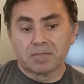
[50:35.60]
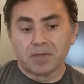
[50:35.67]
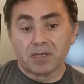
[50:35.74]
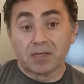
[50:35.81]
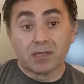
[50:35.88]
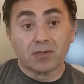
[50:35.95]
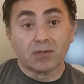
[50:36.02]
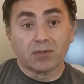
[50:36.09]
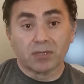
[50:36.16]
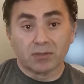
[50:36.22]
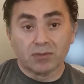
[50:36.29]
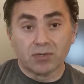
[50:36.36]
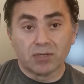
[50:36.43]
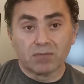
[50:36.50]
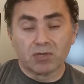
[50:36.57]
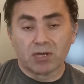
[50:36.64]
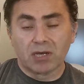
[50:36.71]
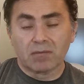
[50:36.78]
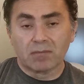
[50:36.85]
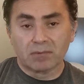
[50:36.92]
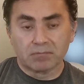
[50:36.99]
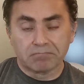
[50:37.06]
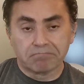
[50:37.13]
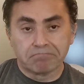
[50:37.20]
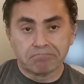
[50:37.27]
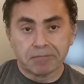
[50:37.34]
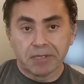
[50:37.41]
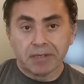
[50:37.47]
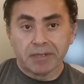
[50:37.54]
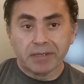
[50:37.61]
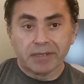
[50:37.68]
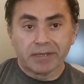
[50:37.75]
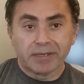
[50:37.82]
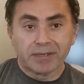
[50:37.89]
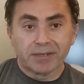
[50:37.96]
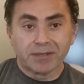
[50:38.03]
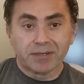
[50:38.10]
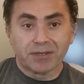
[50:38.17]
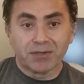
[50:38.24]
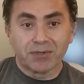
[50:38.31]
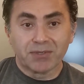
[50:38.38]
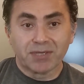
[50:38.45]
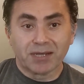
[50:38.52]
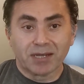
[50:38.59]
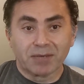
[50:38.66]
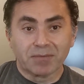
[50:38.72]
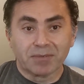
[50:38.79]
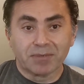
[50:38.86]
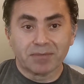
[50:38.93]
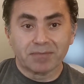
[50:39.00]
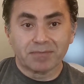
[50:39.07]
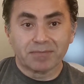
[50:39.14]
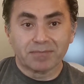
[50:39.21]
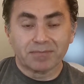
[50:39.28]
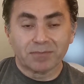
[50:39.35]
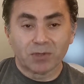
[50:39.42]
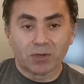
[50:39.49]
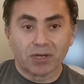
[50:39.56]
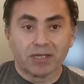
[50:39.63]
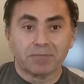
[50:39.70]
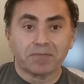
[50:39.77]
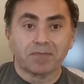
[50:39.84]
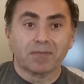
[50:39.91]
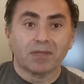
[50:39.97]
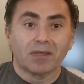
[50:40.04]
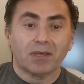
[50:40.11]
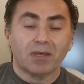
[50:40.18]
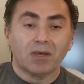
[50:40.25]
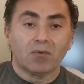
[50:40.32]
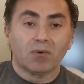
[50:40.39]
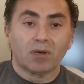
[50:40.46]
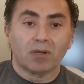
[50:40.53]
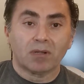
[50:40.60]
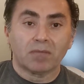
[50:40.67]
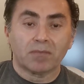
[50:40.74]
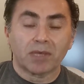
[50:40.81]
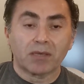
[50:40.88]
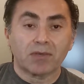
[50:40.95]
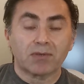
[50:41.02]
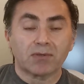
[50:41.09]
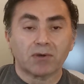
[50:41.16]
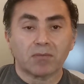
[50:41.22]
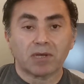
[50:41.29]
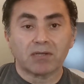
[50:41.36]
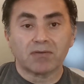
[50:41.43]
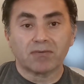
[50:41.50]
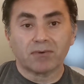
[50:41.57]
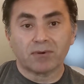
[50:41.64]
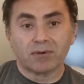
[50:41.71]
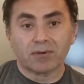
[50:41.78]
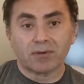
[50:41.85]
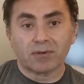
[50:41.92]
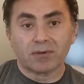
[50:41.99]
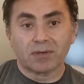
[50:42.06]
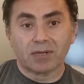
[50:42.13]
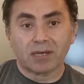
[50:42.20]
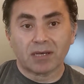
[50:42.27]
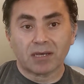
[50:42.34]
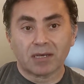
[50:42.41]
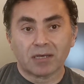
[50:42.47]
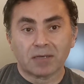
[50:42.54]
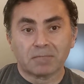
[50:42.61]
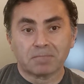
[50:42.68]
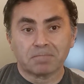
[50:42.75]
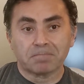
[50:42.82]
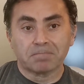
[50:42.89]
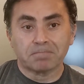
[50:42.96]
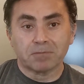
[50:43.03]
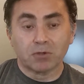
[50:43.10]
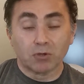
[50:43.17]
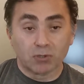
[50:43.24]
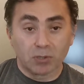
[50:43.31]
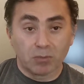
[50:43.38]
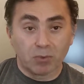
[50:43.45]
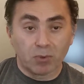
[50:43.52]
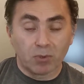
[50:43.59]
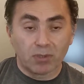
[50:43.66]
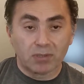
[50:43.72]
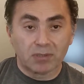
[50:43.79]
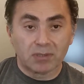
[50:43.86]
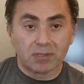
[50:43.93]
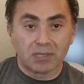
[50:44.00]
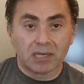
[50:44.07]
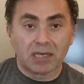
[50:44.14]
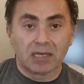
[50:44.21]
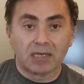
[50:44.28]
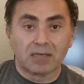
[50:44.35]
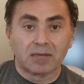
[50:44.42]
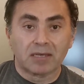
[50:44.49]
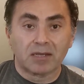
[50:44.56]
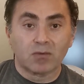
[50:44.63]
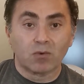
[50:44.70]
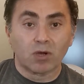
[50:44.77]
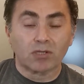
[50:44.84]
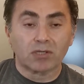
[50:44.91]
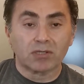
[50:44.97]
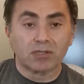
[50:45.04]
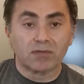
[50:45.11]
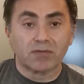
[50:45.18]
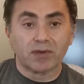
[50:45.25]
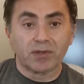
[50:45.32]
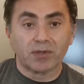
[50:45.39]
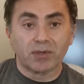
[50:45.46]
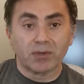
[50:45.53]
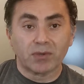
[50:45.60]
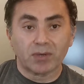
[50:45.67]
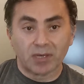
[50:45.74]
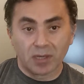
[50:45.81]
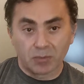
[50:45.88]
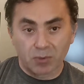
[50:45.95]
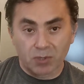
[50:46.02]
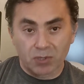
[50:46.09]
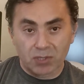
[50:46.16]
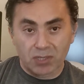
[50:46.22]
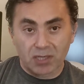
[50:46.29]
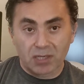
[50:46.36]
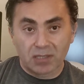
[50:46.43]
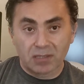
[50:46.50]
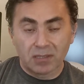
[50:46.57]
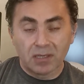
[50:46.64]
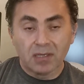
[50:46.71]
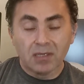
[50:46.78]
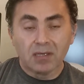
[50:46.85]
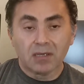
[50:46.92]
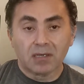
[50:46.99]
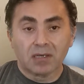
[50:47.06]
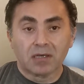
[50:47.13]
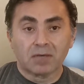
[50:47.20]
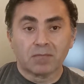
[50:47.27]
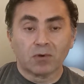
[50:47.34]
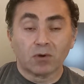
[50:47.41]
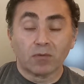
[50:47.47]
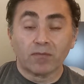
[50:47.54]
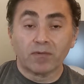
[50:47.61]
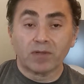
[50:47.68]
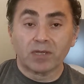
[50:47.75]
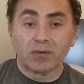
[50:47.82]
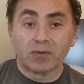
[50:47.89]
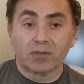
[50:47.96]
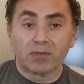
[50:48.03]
and get your dream job and get you set up. All right. Well, thank you so much for your support and watching this video. I appreciate it. Hopefully